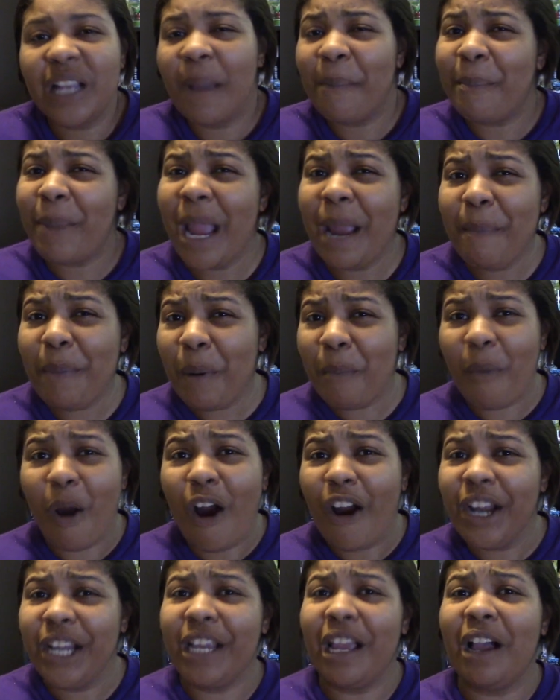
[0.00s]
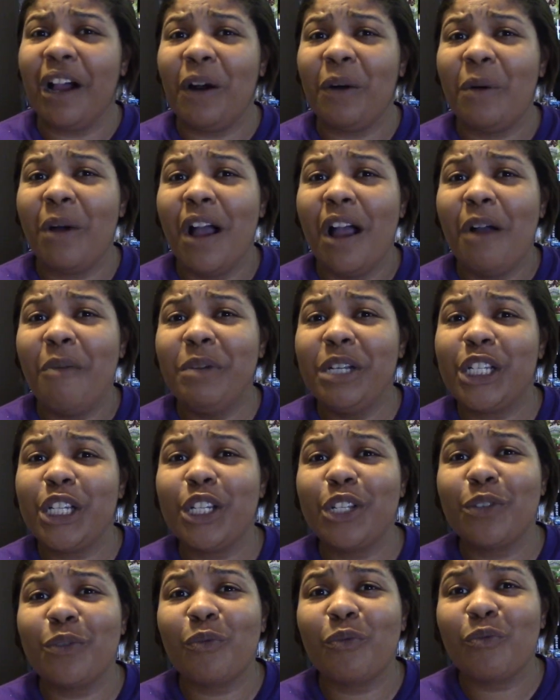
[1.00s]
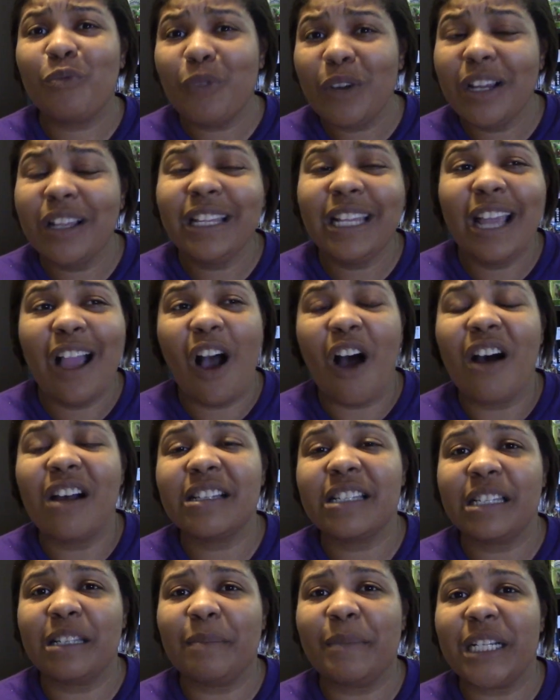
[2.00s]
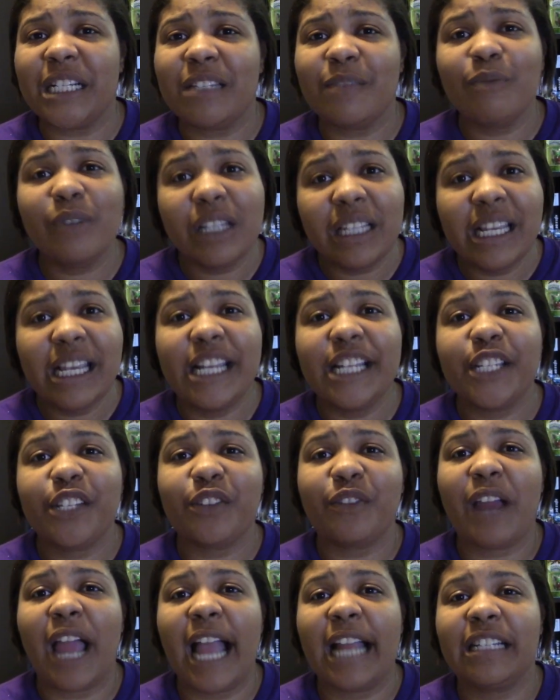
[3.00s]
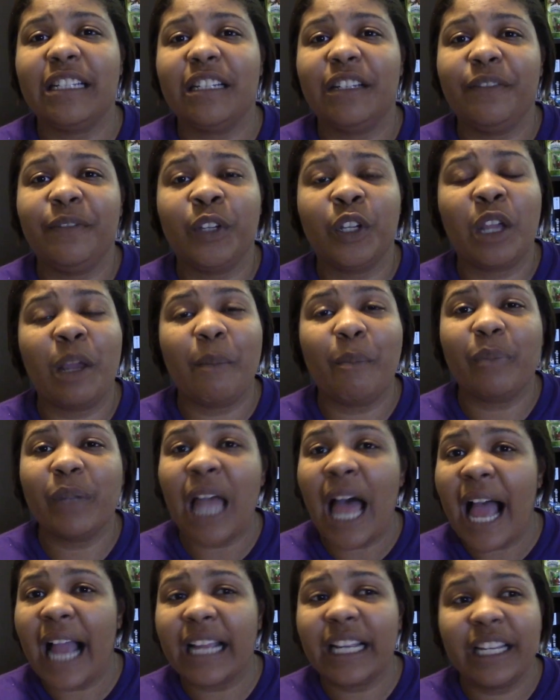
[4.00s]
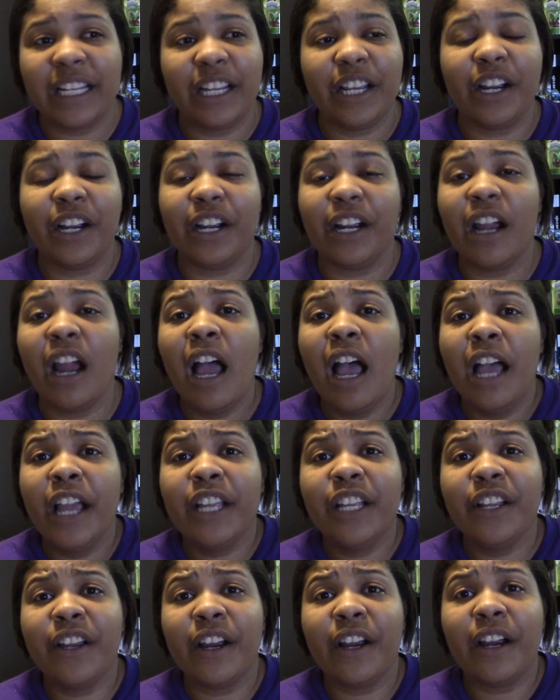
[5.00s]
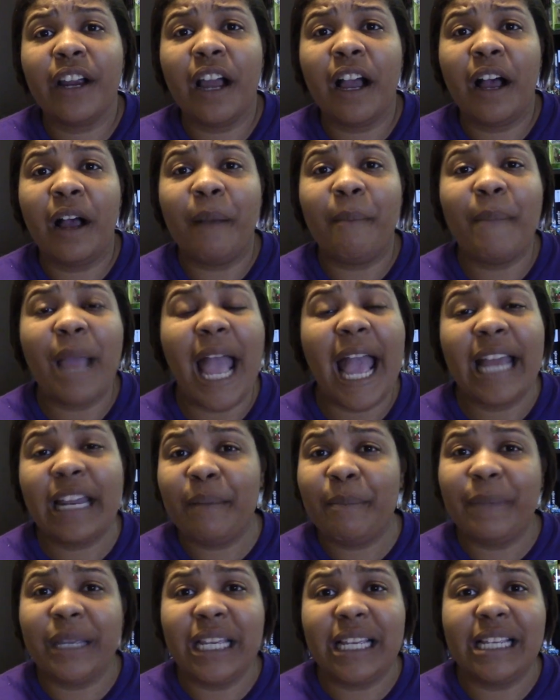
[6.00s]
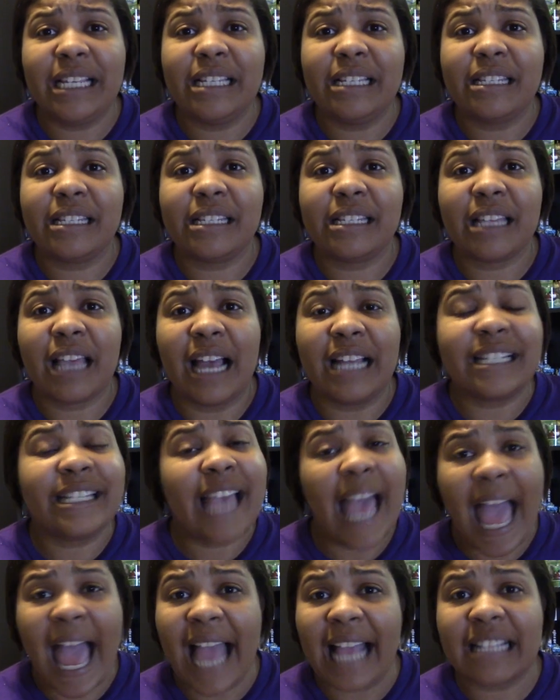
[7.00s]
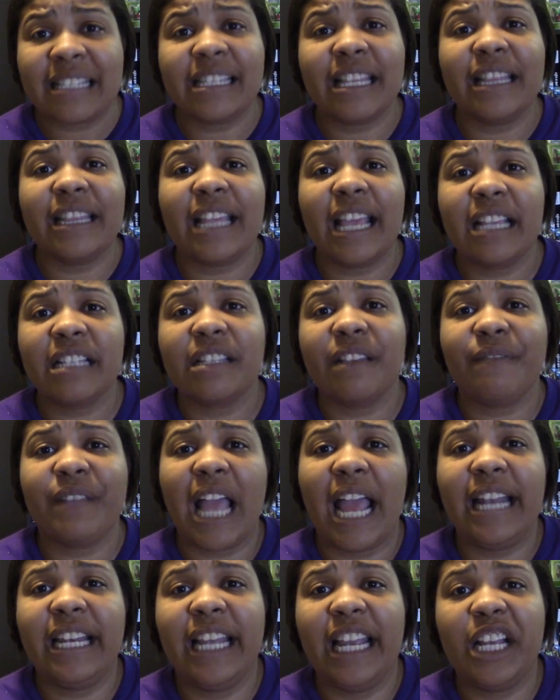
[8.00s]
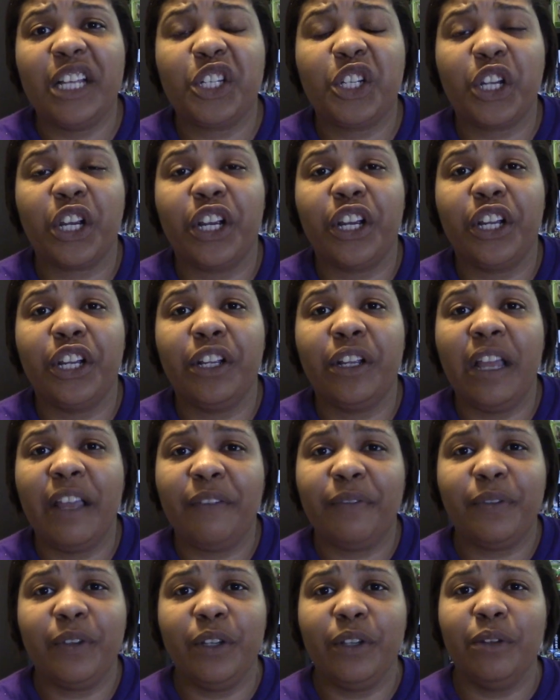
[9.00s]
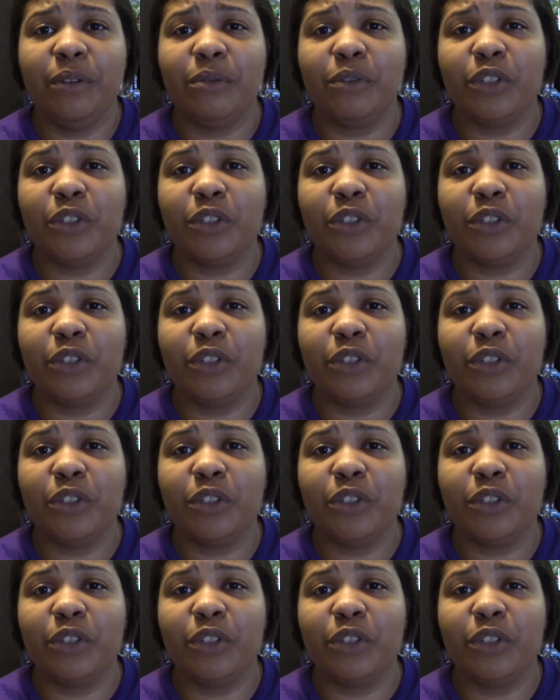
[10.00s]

Paper Mario, which is really awesome. It's really interactive. You can block your enemies' attacks and things of that nature if you